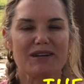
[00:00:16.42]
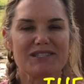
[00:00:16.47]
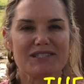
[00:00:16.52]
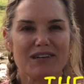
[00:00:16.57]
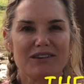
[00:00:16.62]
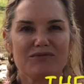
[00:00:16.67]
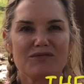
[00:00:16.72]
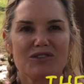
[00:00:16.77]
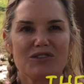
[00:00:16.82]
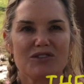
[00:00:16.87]

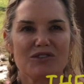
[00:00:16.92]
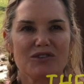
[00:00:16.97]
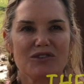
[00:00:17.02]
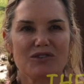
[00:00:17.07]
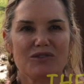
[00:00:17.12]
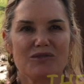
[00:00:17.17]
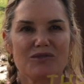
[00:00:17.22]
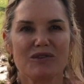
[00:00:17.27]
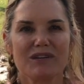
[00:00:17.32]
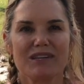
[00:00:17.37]
myself to
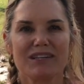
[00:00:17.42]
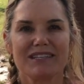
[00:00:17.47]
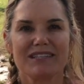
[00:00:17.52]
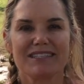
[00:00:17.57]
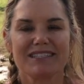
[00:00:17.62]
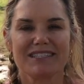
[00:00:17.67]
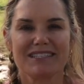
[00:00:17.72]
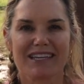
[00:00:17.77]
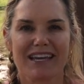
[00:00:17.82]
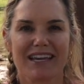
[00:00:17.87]
you
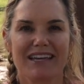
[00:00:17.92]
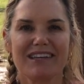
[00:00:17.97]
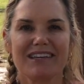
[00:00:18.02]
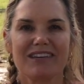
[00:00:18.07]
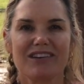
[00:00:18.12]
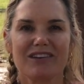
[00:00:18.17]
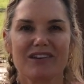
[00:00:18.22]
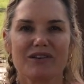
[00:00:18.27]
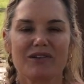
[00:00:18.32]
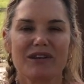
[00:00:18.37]
today
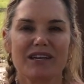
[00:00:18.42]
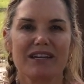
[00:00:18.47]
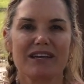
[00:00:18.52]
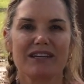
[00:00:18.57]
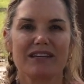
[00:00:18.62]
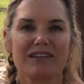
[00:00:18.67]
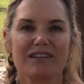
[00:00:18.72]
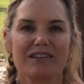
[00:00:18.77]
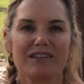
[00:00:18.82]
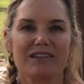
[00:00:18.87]
here
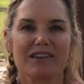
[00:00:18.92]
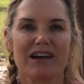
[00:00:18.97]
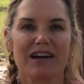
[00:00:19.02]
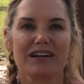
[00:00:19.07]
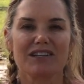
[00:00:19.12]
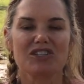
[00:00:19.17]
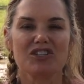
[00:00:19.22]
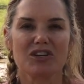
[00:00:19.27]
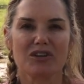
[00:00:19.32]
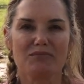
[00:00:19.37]
in
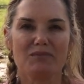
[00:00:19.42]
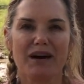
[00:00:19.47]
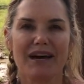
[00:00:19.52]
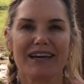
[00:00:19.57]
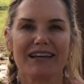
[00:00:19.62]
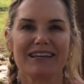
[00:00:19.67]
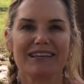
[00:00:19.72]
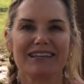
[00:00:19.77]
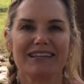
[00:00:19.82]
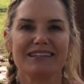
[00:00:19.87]
Chiang
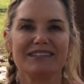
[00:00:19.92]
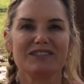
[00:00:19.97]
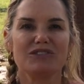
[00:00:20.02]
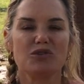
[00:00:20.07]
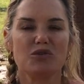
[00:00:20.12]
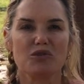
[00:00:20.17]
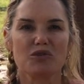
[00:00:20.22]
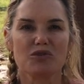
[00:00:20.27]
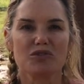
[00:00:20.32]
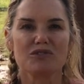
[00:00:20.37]
Mai
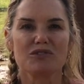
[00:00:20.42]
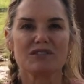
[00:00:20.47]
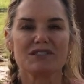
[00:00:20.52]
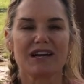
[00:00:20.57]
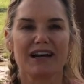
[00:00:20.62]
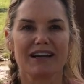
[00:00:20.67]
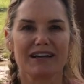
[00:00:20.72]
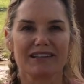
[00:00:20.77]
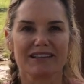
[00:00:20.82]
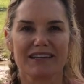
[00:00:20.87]
in Northern
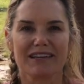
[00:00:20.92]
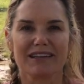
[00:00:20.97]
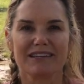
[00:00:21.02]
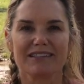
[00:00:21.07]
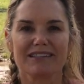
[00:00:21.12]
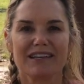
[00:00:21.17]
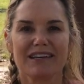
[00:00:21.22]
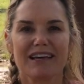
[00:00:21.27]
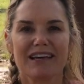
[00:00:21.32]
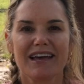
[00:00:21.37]

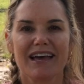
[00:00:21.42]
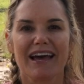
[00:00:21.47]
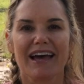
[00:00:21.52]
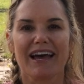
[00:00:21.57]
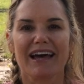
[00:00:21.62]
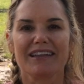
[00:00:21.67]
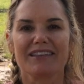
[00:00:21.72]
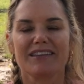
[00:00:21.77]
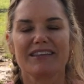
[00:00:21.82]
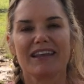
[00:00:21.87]
Thailand
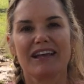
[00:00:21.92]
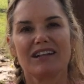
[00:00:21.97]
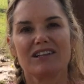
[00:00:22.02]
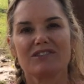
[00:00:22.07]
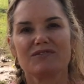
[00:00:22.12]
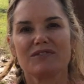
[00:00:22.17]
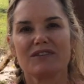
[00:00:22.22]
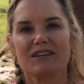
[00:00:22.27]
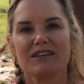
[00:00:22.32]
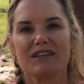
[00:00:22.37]
at the
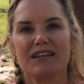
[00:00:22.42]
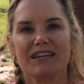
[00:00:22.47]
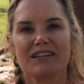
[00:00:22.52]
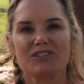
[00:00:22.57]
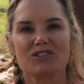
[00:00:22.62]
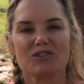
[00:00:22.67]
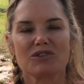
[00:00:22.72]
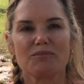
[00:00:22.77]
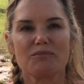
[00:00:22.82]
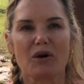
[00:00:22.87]
Elephant
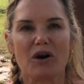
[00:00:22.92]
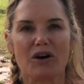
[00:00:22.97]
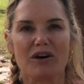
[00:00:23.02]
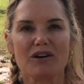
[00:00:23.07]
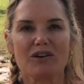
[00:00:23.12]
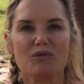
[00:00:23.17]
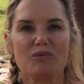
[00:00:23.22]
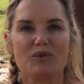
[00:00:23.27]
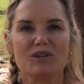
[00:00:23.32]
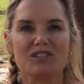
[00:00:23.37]
Nature
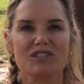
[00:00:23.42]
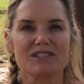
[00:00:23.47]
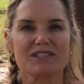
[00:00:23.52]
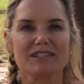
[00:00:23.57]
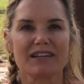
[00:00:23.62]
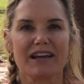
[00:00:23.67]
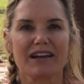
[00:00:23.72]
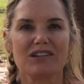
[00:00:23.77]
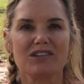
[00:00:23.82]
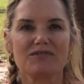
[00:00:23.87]
Park, which is
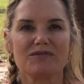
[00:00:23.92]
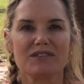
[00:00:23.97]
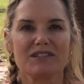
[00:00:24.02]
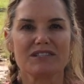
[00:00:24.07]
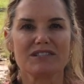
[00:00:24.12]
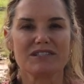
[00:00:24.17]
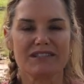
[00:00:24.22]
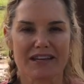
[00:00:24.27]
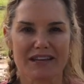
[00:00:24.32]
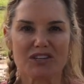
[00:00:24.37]
an
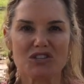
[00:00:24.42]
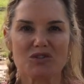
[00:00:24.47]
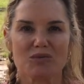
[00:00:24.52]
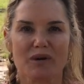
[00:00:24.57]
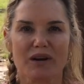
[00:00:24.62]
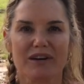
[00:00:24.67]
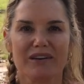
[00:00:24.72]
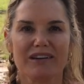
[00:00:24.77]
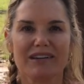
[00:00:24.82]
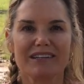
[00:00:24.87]
elephant
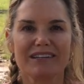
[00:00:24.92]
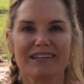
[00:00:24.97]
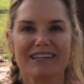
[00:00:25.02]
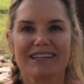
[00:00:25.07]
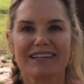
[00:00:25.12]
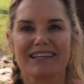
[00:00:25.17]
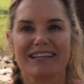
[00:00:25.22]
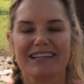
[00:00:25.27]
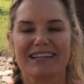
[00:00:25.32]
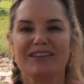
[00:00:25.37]
sanctuary
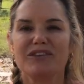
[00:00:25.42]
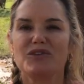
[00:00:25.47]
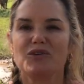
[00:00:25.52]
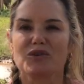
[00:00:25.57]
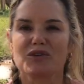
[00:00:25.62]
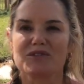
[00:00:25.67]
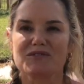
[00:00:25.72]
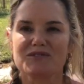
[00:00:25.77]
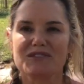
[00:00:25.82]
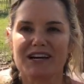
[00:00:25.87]
in the
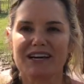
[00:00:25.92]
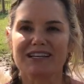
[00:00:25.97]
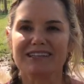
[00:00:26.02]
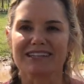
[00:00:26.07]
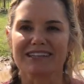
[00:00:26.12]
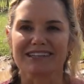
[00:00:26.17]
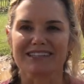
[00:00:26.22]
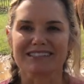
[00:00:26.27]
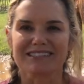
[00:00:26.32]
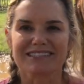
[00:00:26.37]
north of
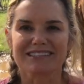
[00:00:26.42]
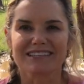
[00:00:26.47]
Thailand.